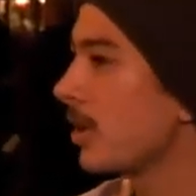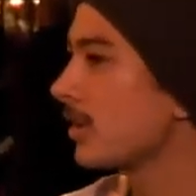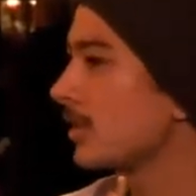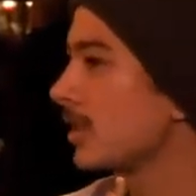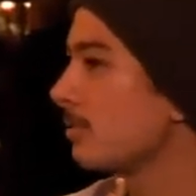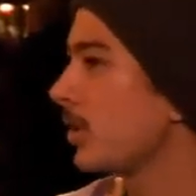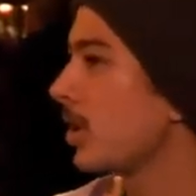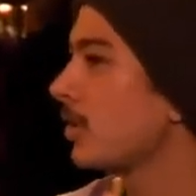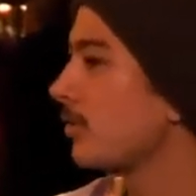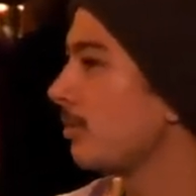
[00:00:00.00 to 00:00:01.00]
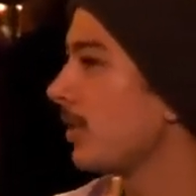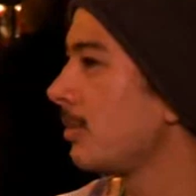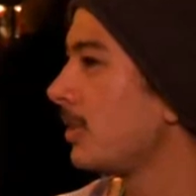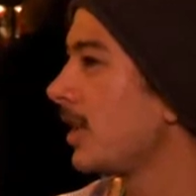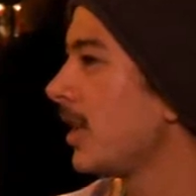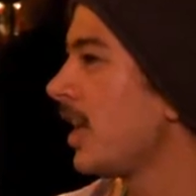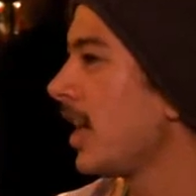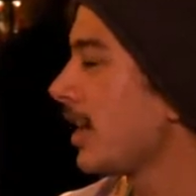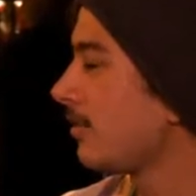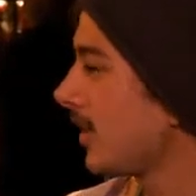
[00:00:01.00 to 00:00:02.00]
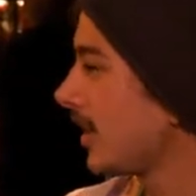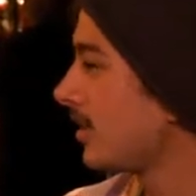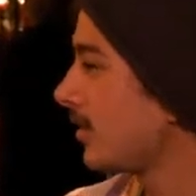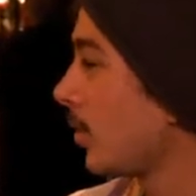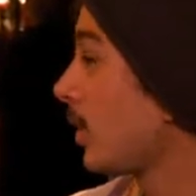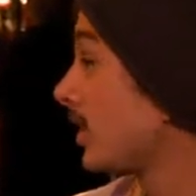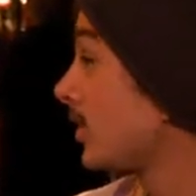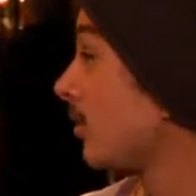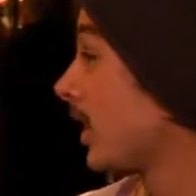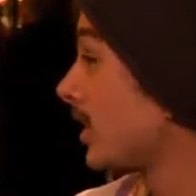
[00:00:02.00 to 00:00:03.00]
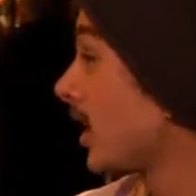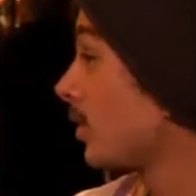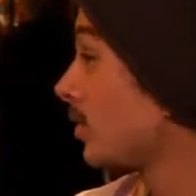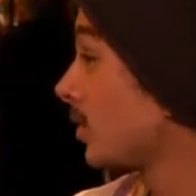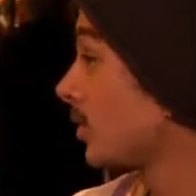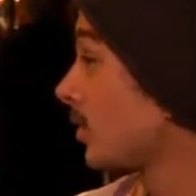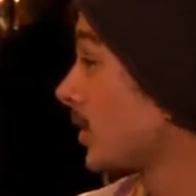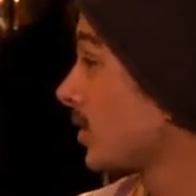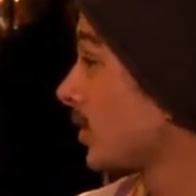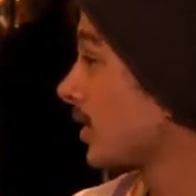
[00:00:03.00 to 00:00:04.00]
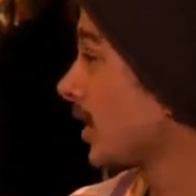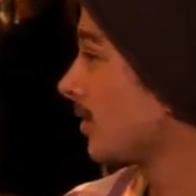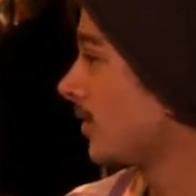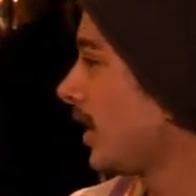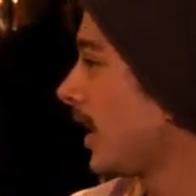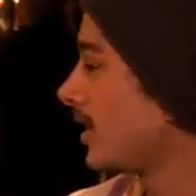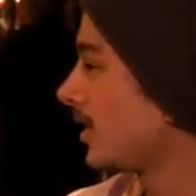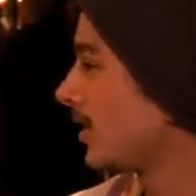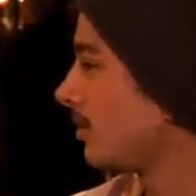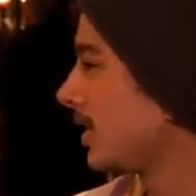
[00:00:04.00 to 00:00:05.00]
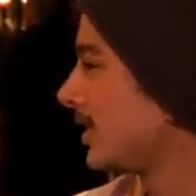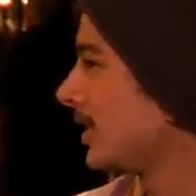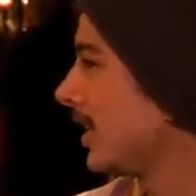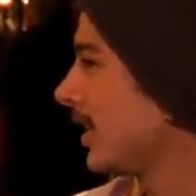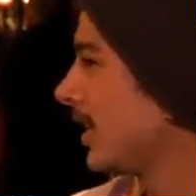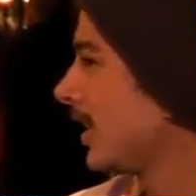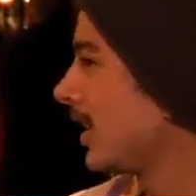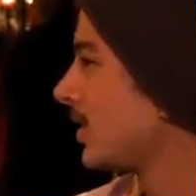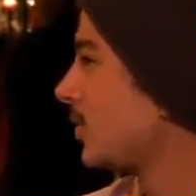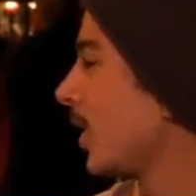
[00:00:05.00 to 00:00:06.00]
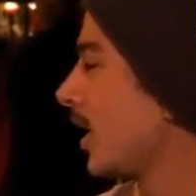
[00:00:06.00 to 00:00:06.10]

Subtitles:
parts in his biography maybe have led, or what did you find out during your research, have led a little bit his